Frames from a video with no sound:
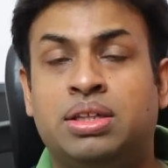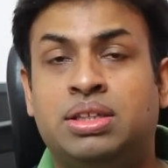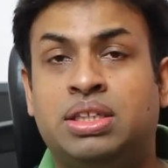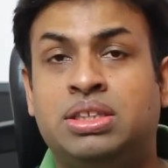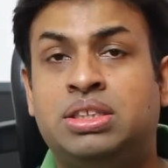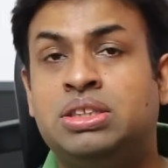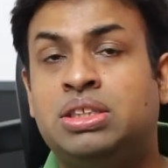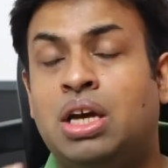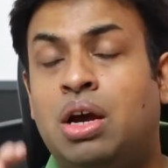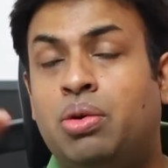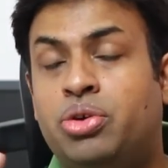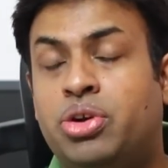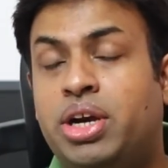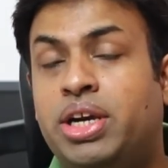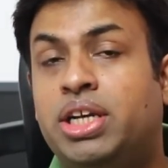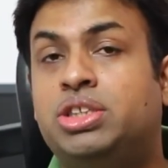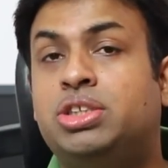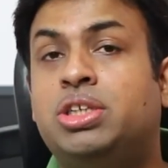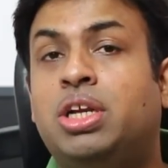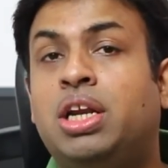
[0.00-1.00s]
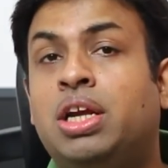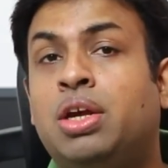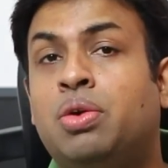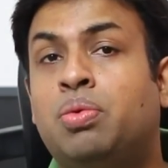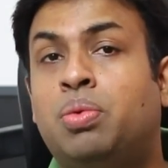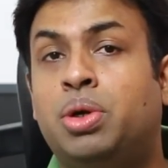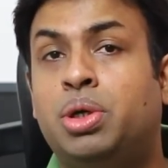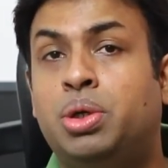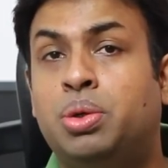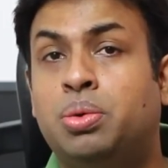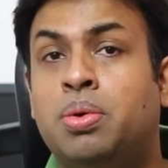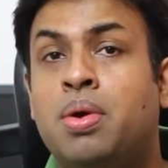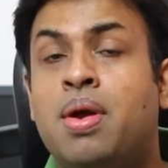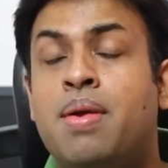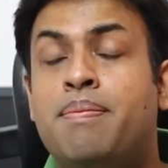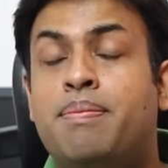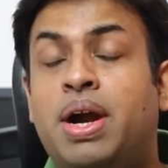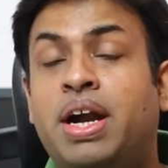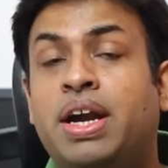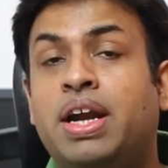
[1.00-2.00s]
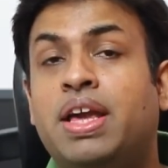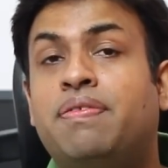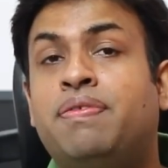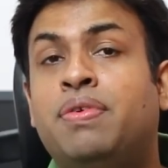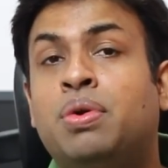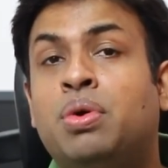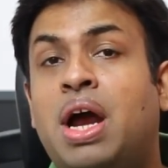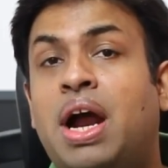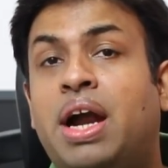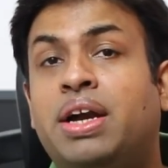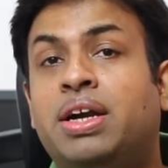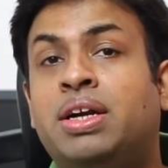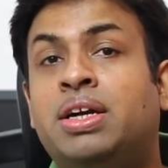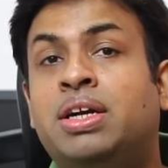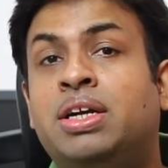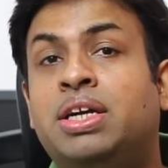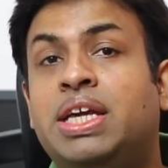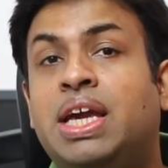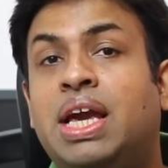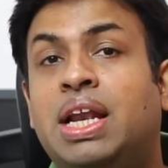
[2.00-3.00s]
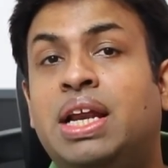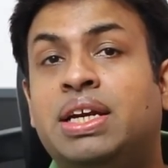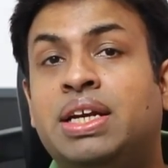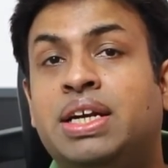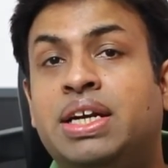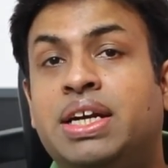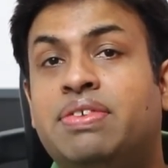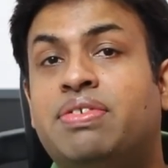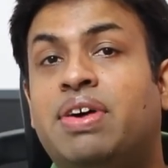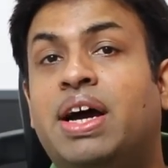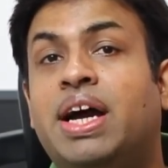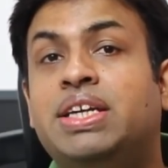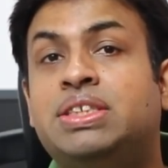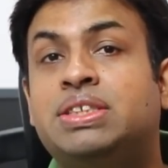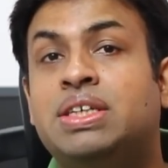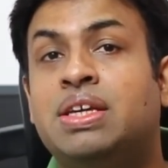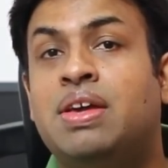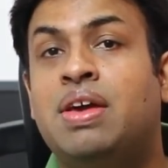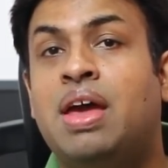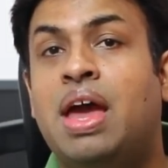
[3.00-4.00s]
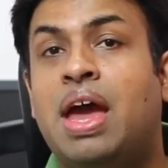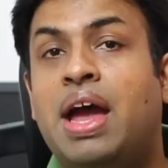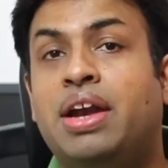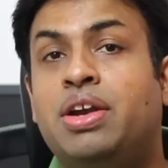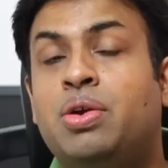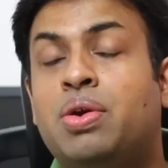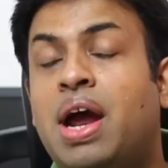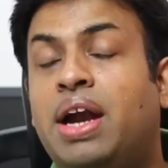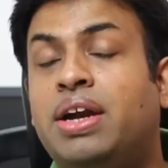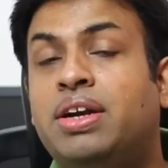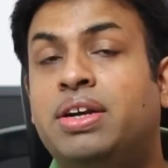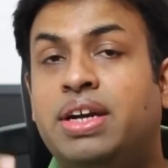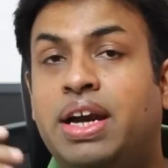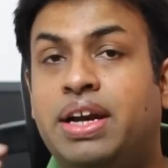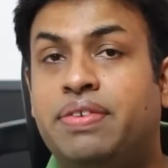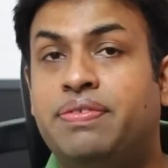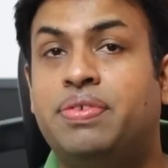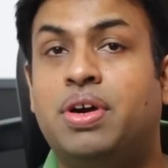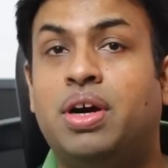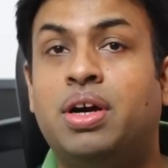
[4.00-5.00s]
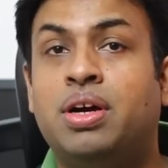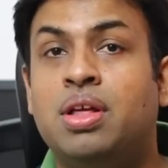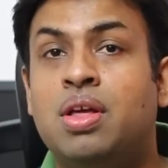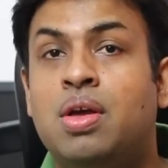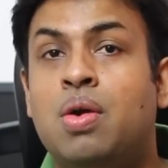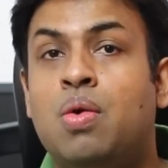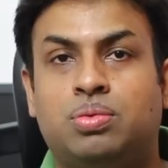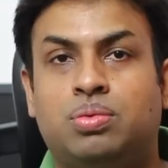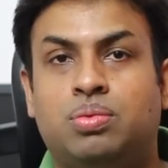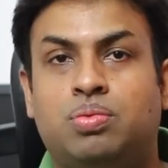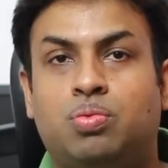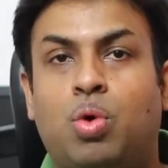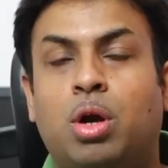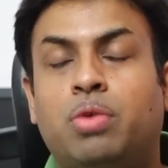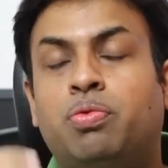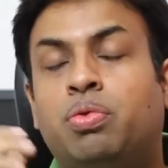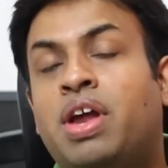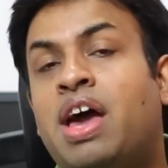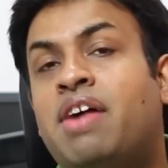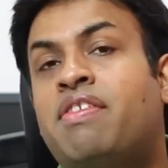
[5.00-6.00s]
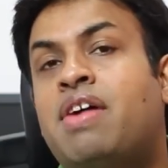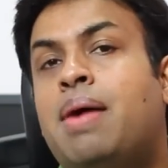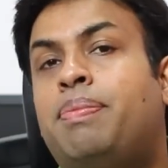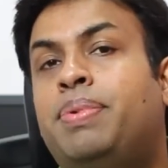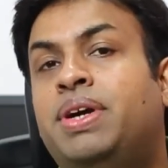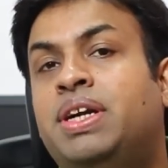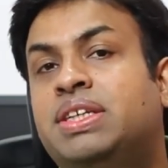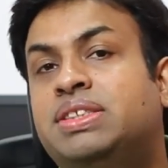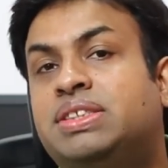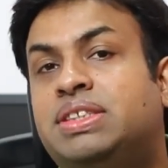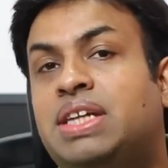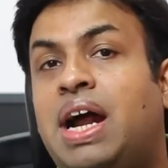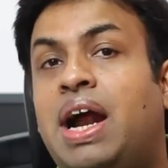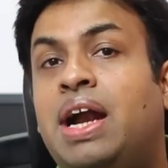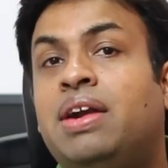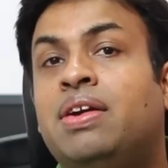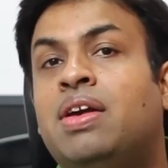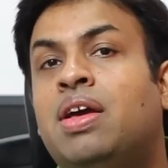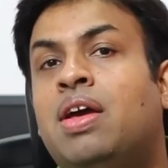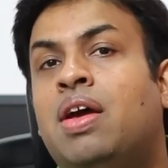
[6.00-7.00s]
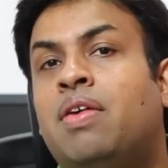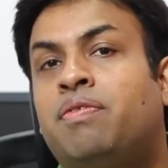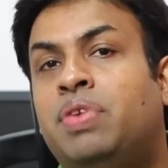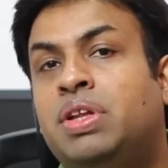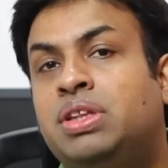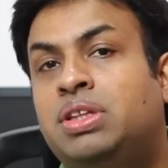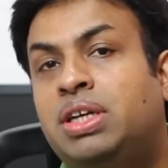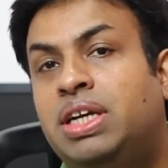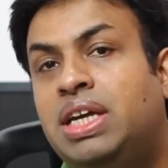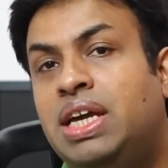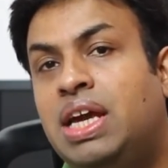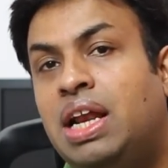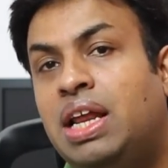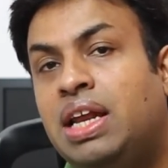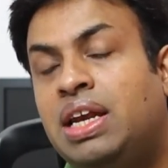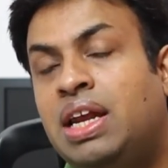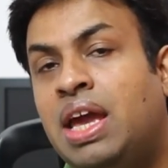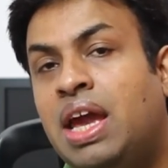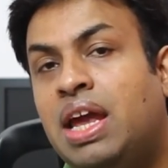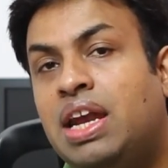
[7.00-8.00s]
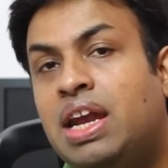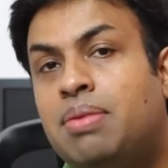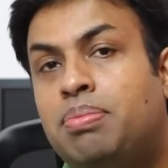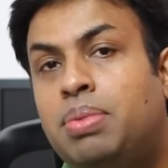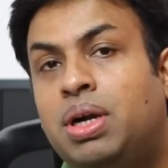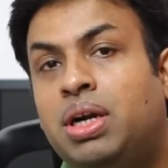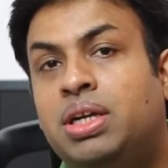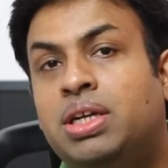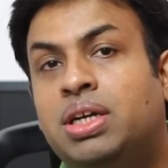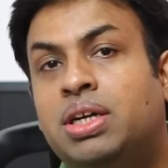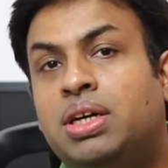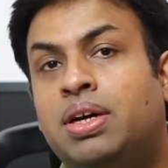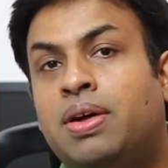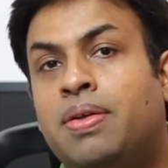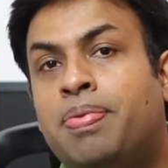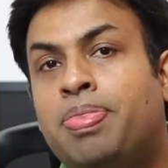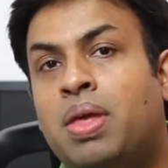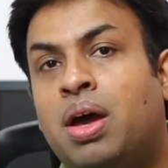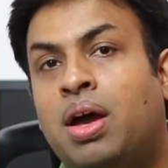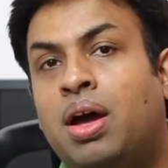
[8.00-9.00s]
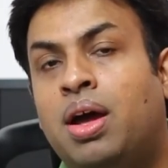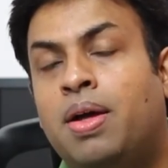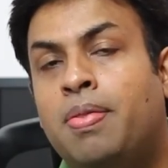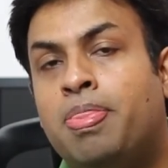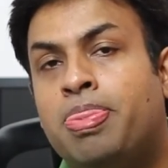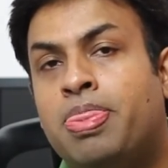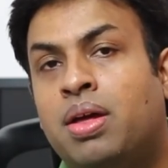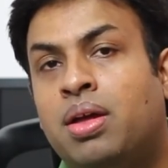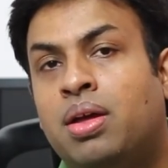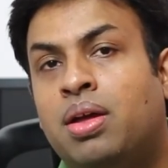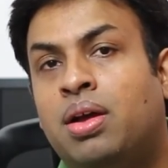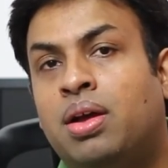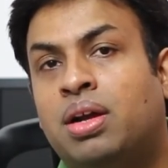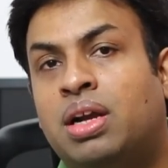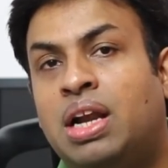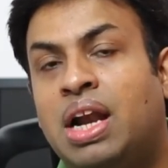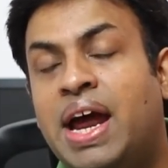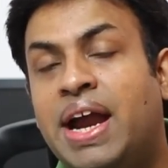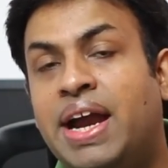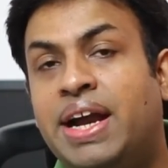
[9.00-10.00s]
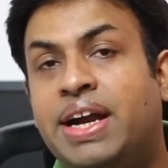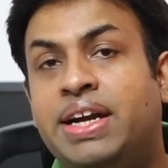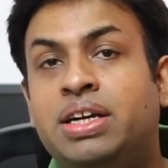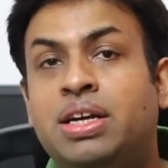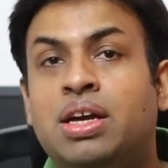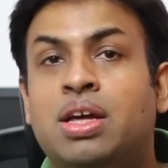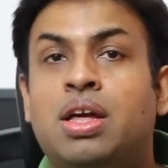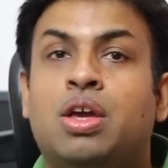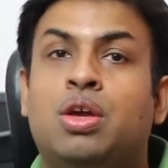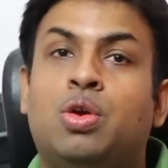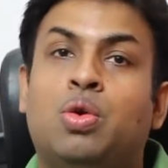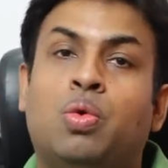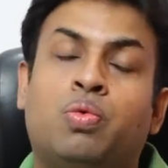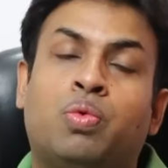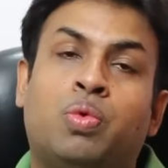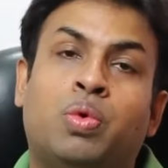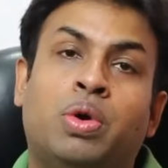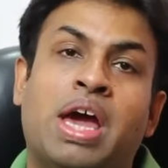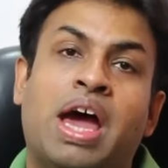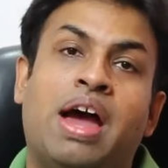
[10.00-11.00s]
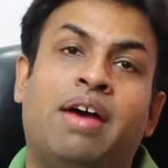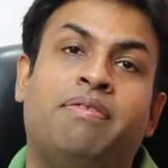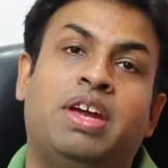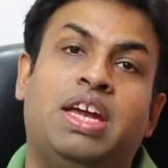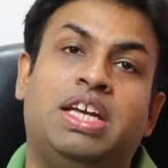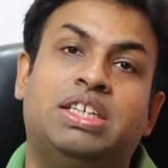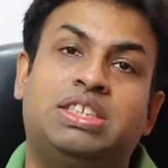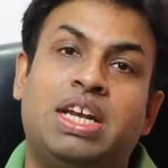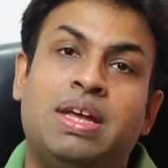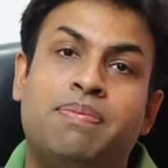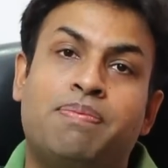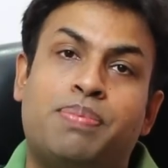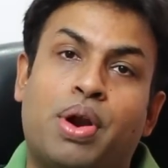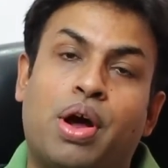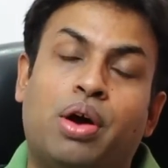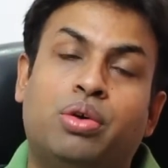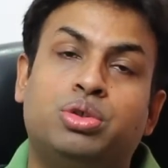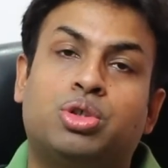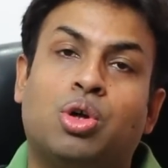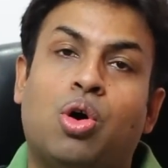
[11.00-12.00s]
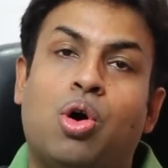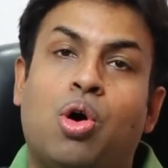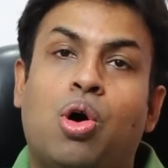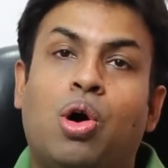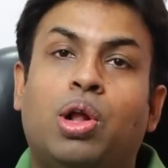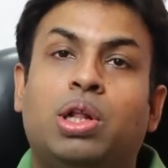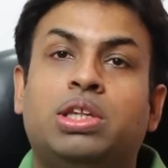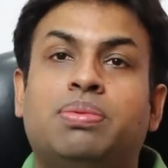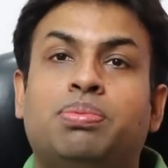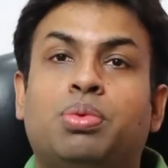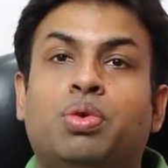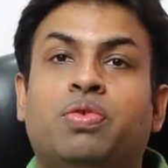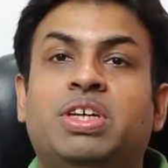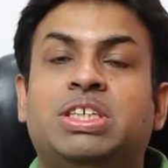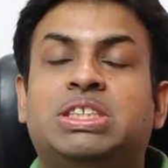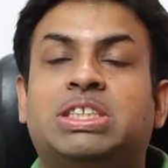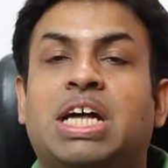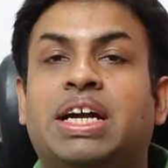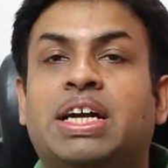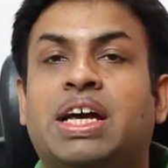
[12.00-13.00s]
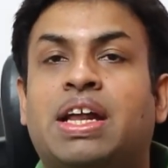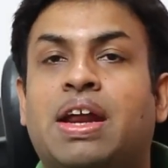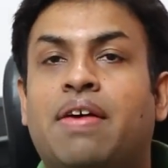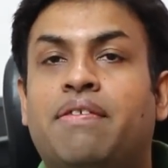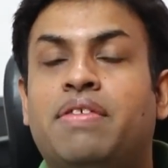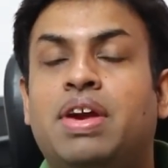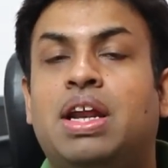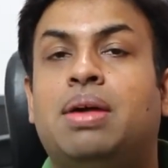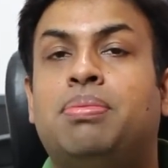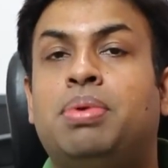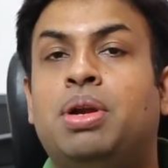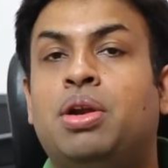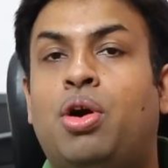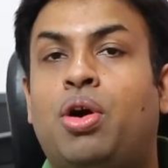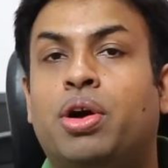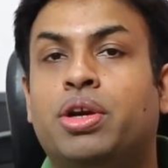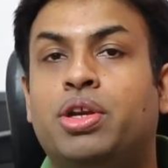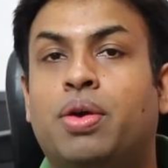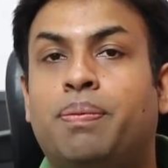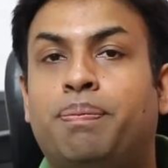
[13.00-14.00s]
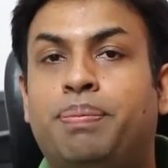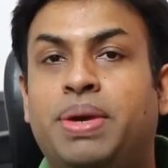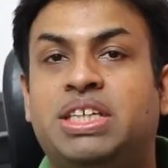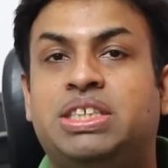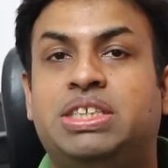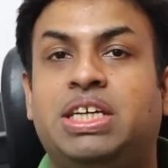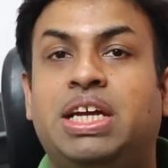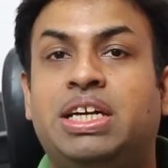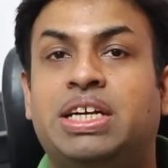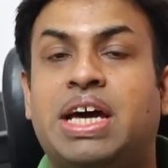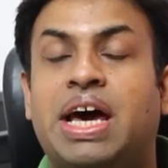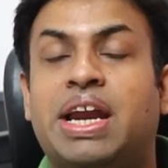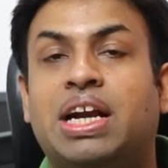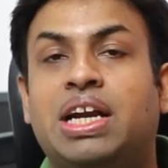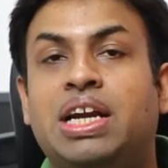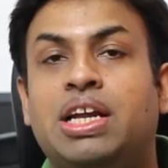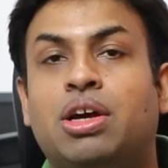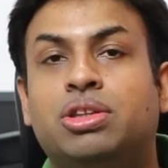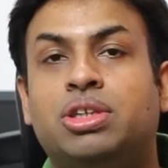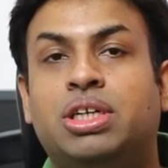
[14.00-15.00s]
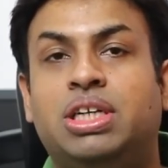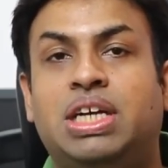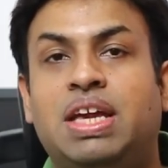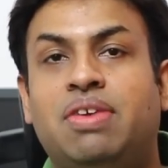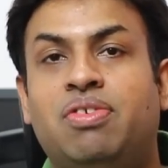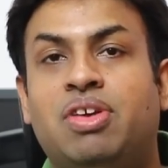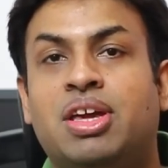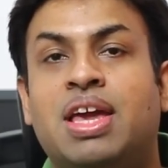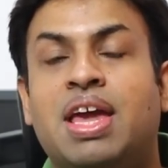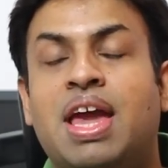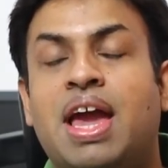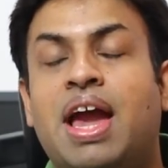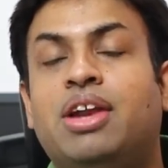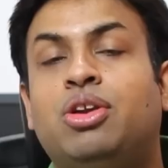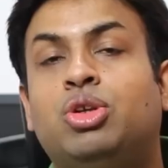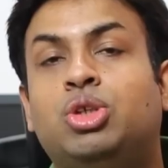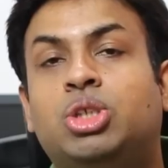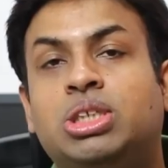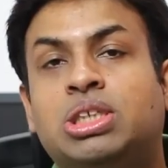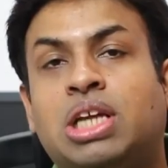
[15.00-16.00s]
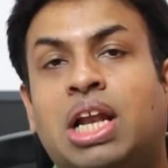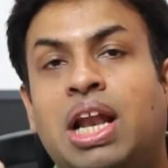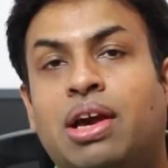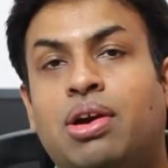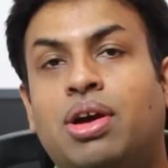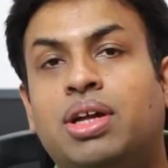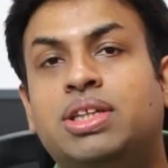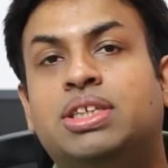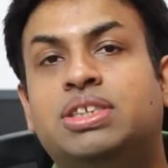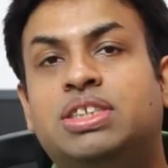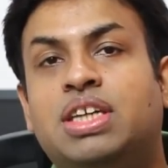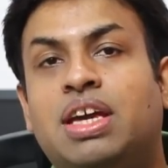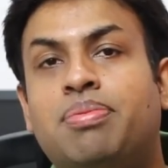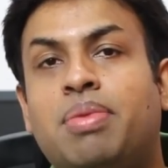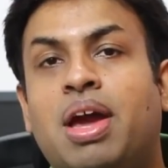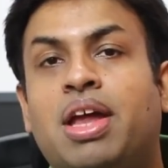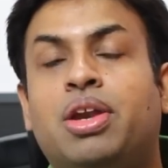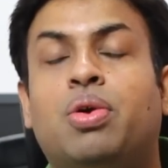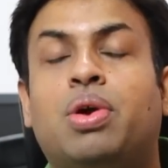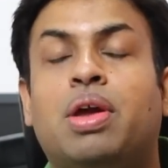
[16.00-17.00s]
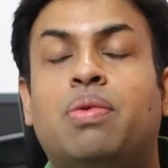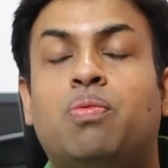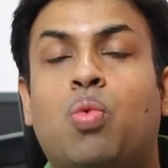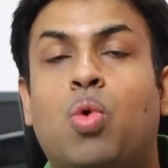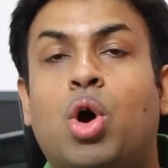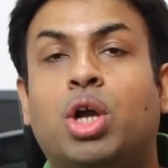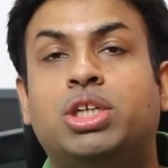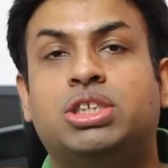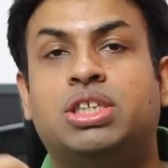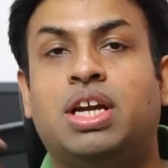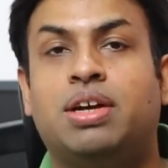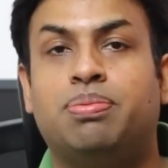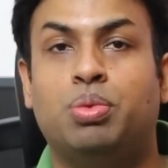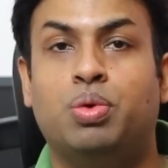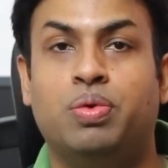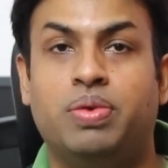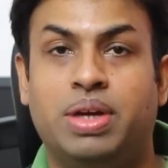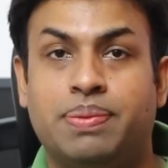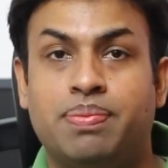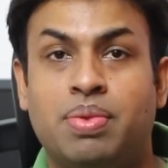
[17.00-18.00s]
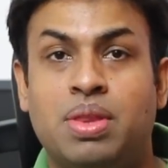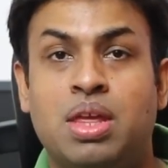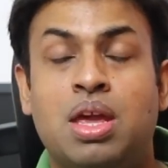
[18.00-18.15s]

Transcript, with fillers: This is how traditionally you would do. But if you had a DLNA device and you had a network, what would have happened is that with the DLNA enabled the client, you could have easily browsed all the movies that are available on your PC directly on the TV, and you just click on the same and you can watch that movie.